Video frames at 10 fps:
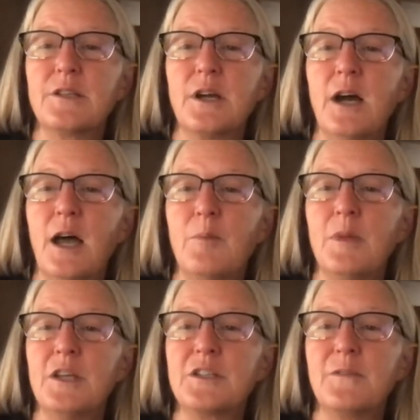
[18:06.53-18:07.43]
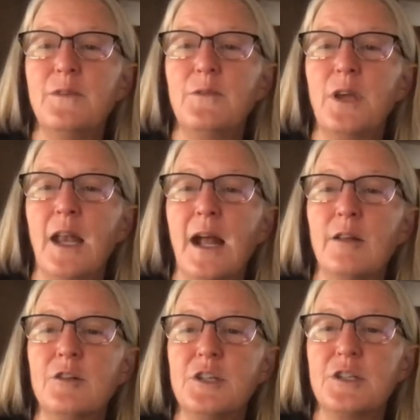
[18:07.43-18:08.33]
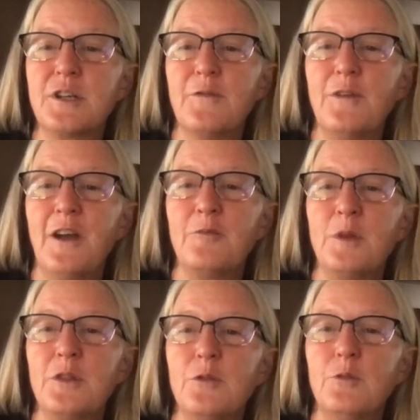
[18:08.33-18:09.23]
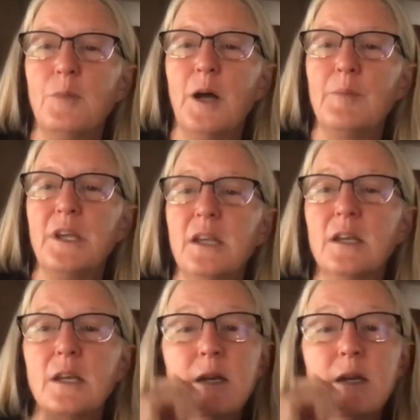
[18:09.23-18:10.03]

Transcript: hot mess if you've got allergies in a 5 month old puppy.